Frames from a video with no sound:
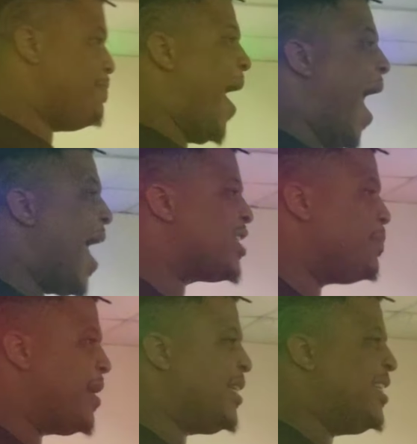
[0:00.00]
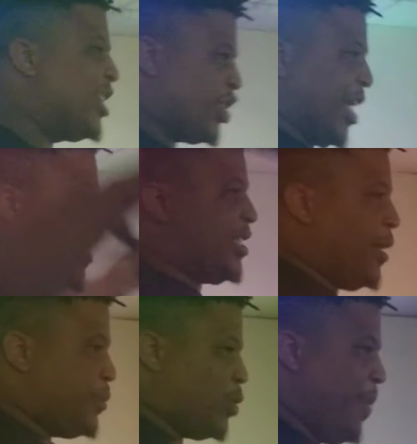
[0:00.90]
Mass means he just takes
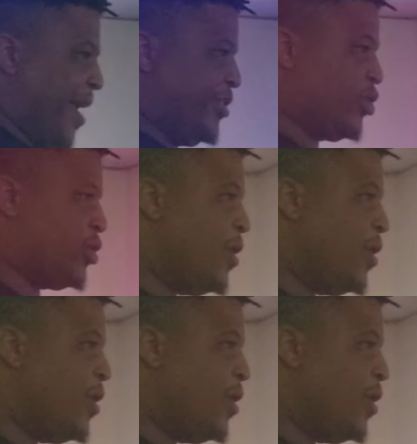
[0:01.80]
up space.